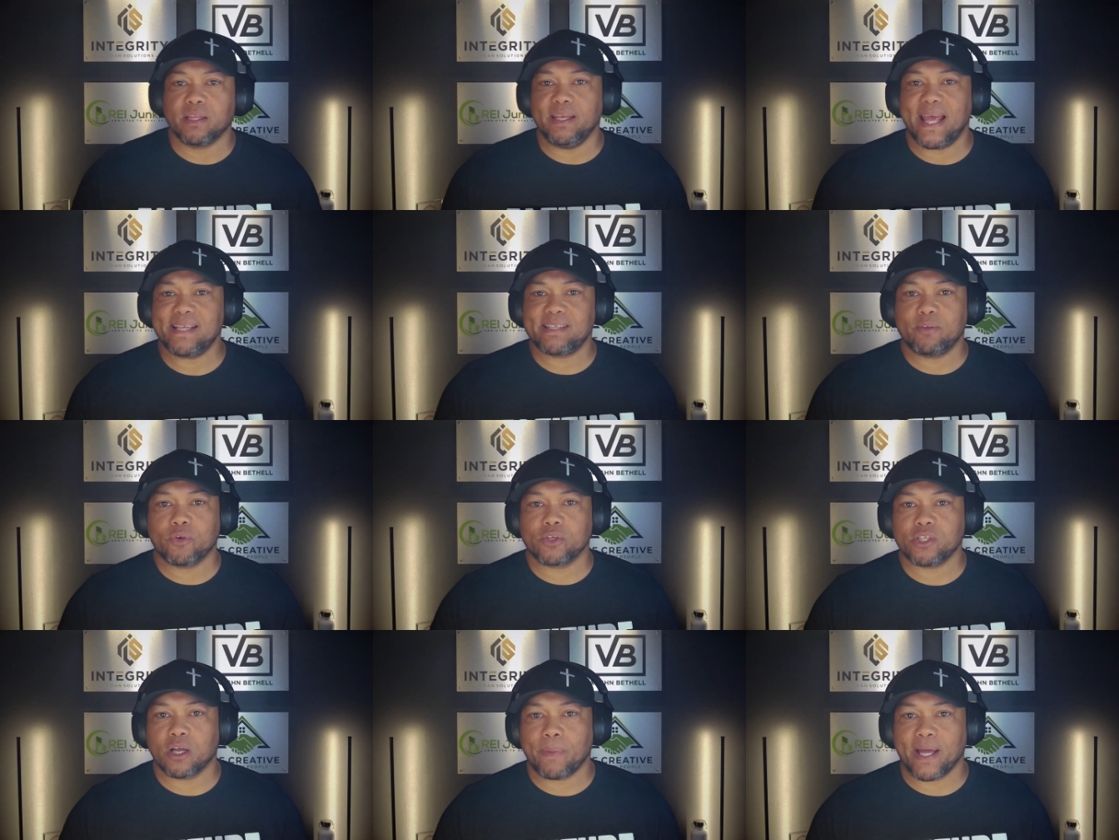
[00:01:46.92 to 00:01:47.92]
next thing we're going
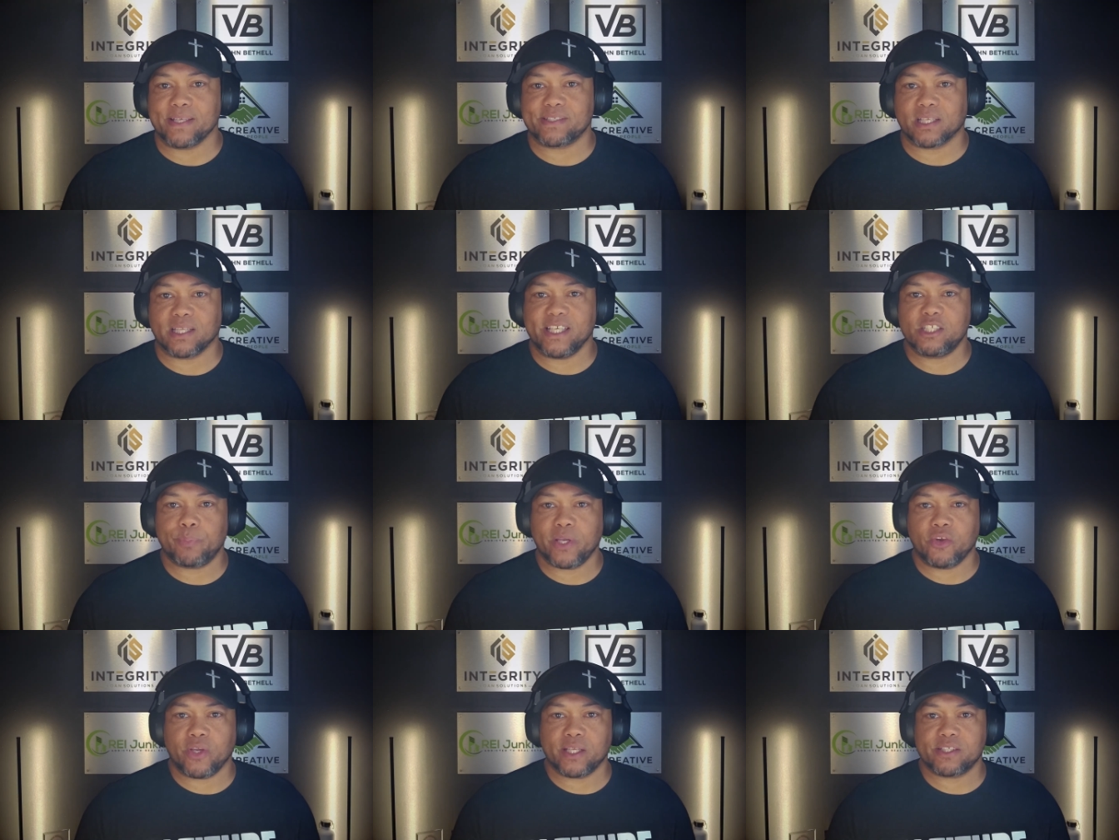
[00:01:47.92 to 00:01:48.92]
to talk about is the lease
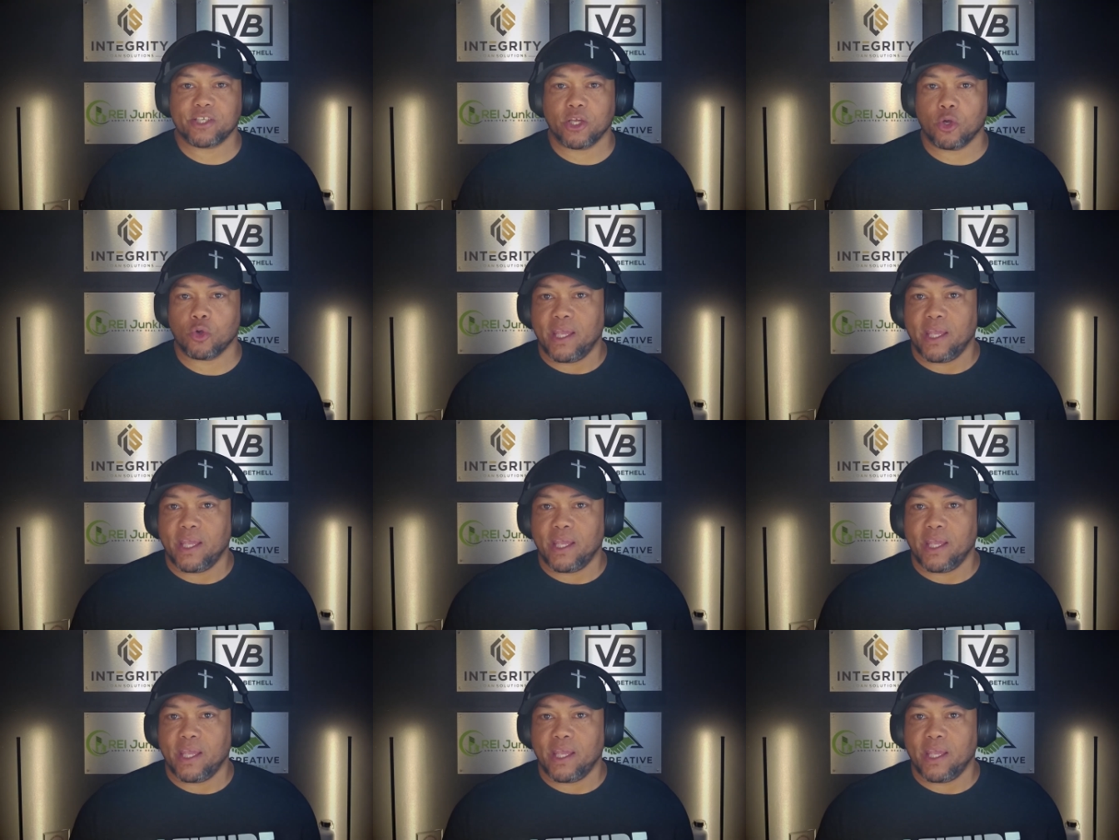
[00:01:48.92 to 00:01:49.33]
period. So